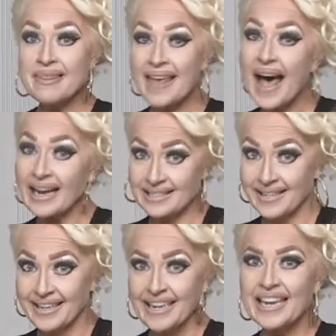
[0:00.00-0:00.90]
That
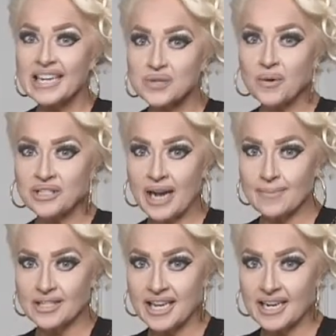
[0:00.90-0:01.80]
is when
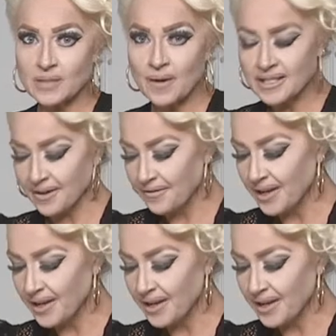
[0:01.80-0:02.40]
diamonds get expensive.